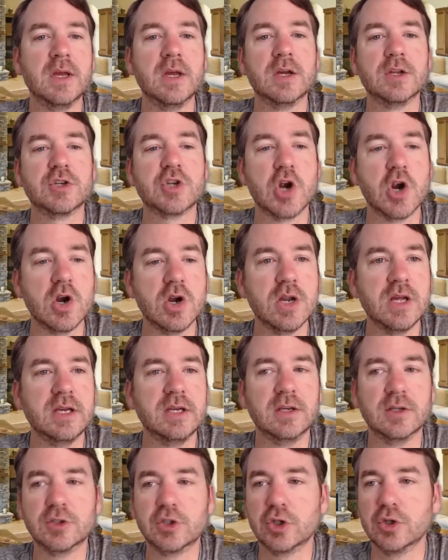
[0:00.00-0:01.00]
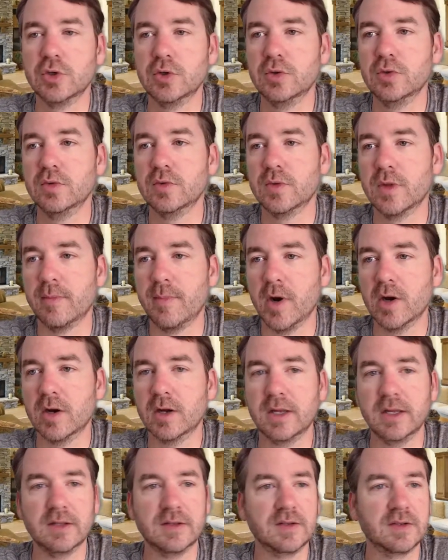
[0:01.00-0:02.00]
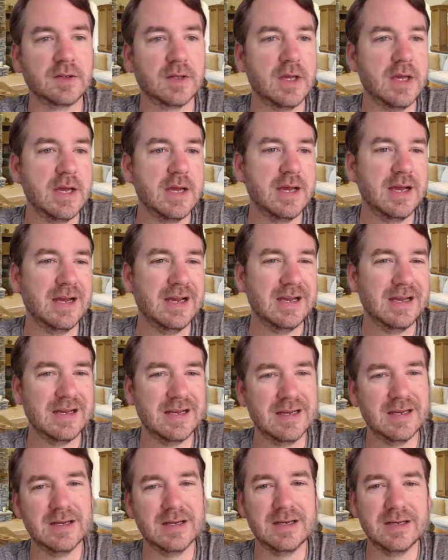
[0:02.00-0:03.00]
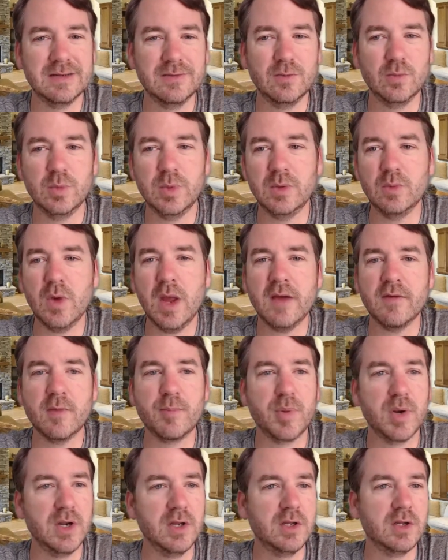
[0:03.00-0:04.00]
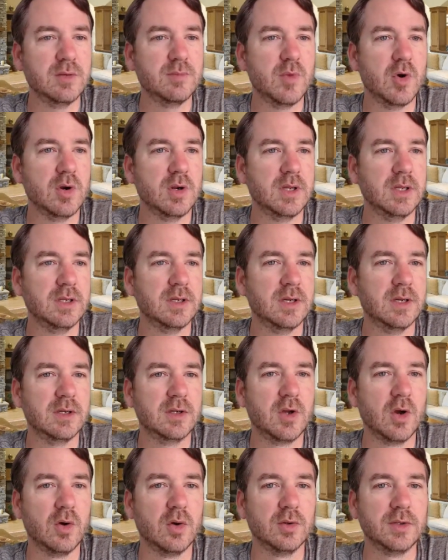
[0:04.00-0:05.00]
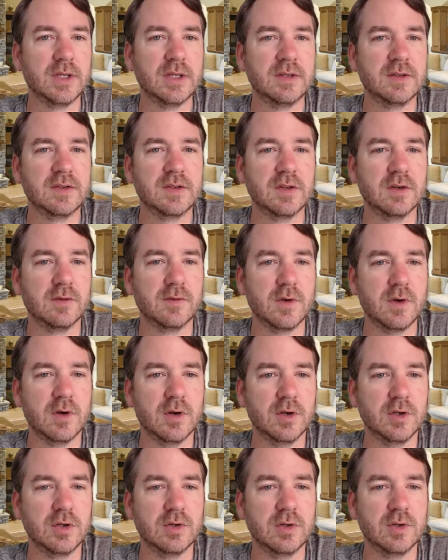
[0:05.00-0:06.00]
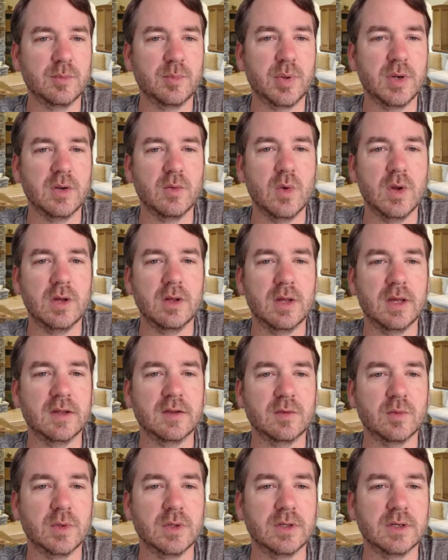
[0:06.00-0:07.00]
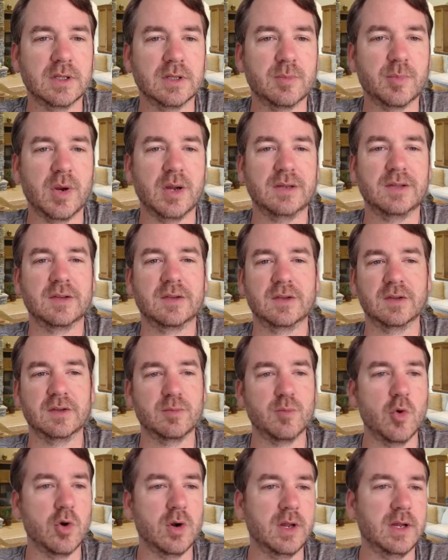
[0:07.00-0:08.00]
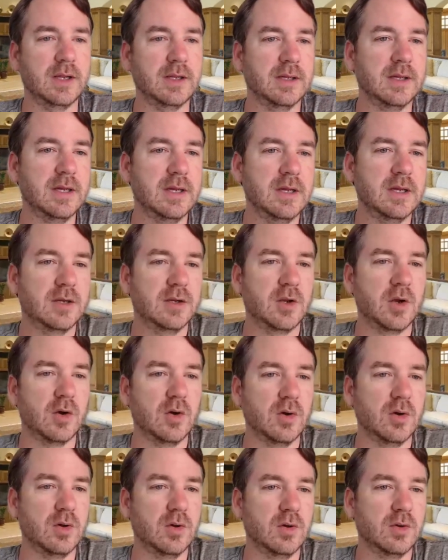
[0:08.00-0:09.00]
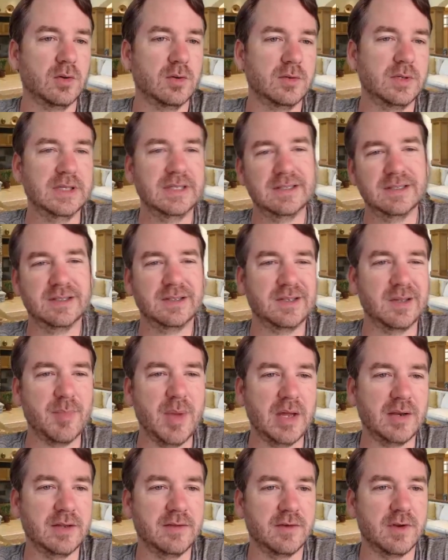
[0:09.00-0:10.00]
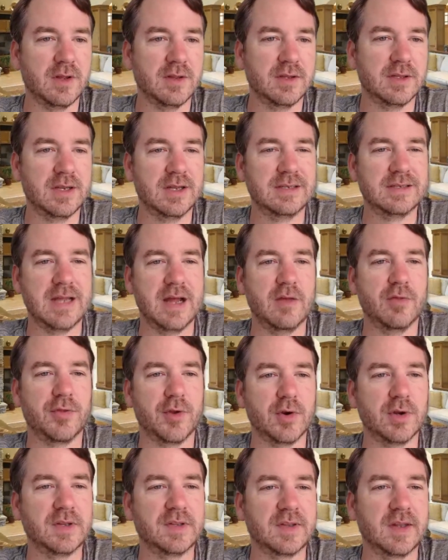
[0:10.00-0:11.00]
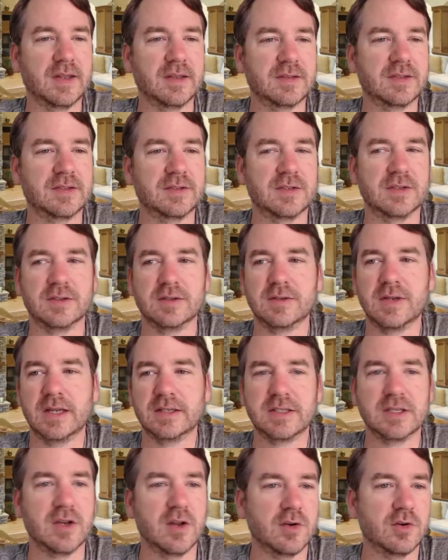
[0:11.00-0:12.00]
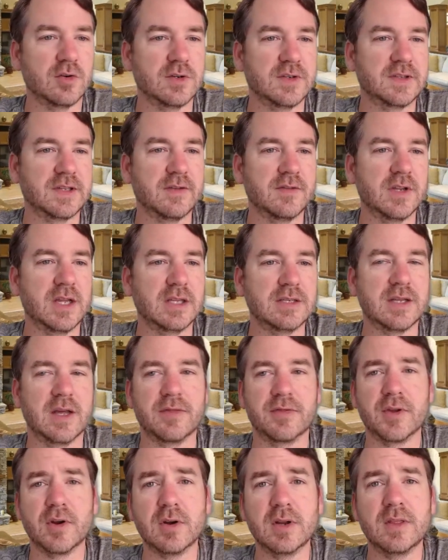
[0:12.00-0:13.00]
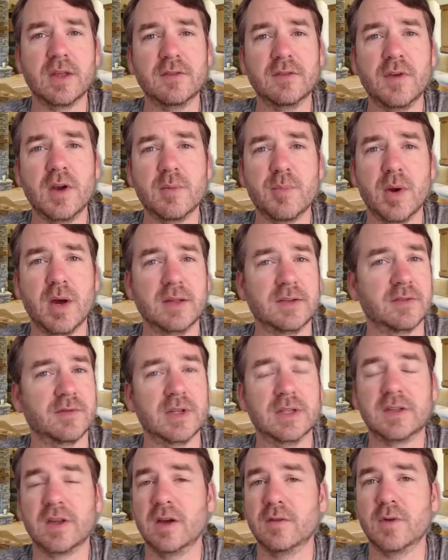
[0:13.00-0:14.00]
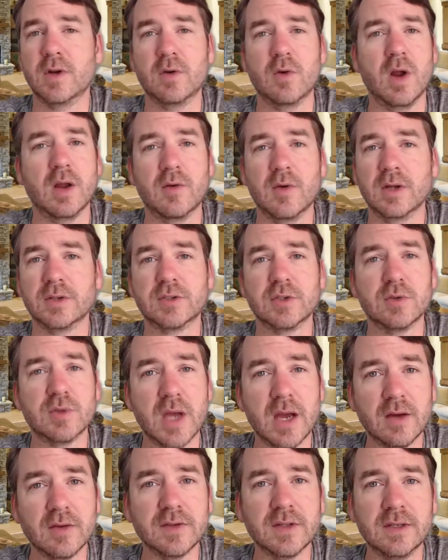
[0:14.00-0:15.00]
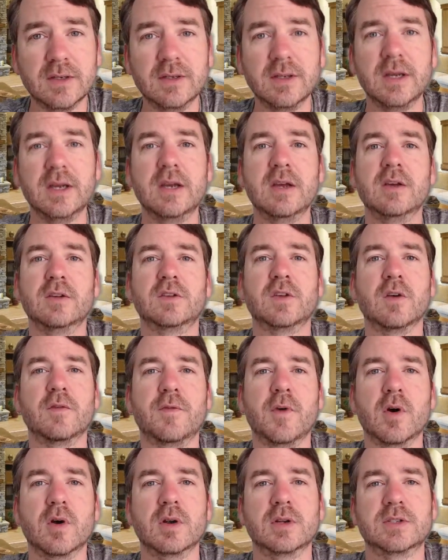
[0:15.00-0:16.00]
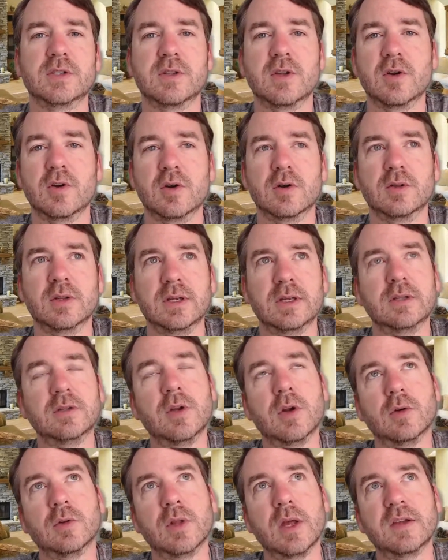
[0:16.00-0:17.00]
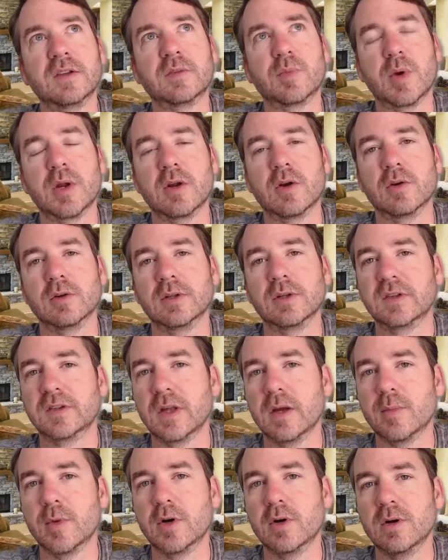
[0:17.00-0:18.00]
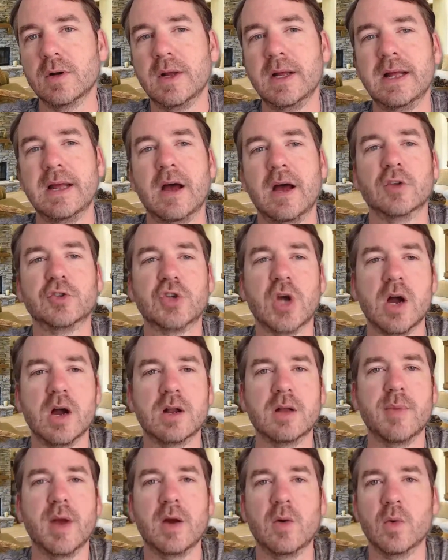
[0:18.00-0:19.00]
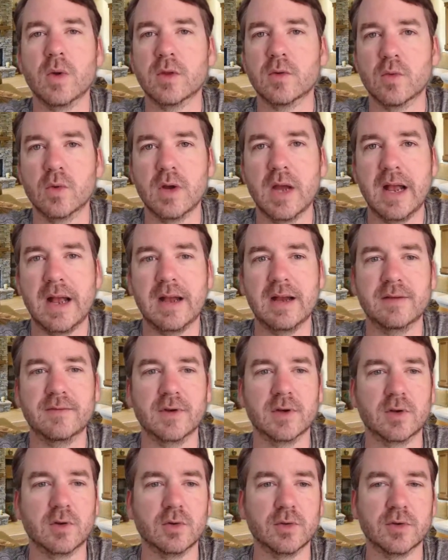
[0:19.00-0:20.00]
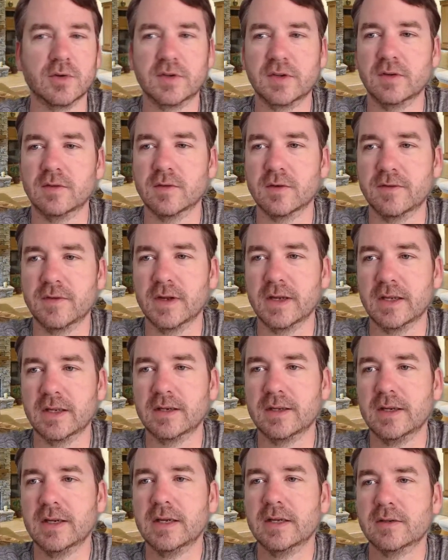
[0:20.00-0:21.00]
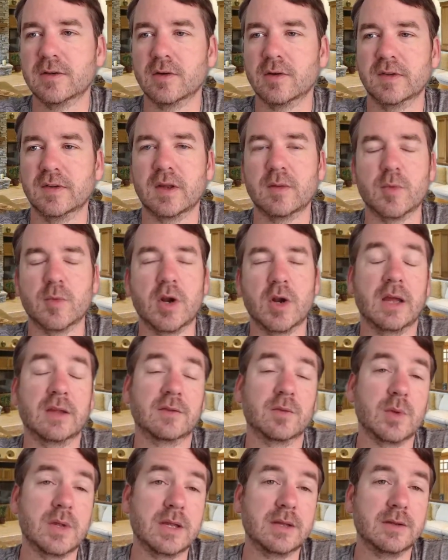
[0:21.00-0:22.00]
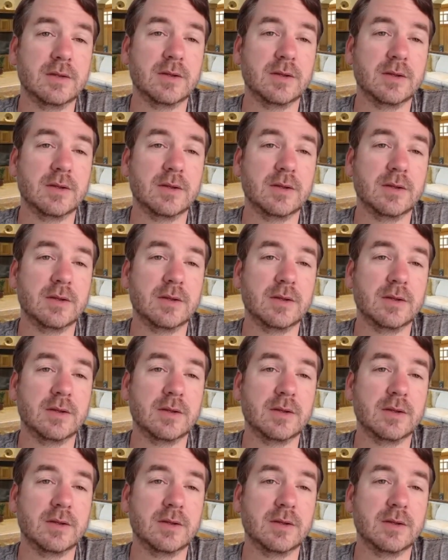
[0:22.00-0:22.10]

Turning to the markets. We have a pretty good market. Gold and silver are doing pretty well as we look at the prices this morning. Gold is about even on the day, down 30 cents to 1978.30. That's very positive. It's hovering right around 2000 so far into the early, late spring, early summer. I'll talk about whether we'll have a gold or silver fade during the summer as we've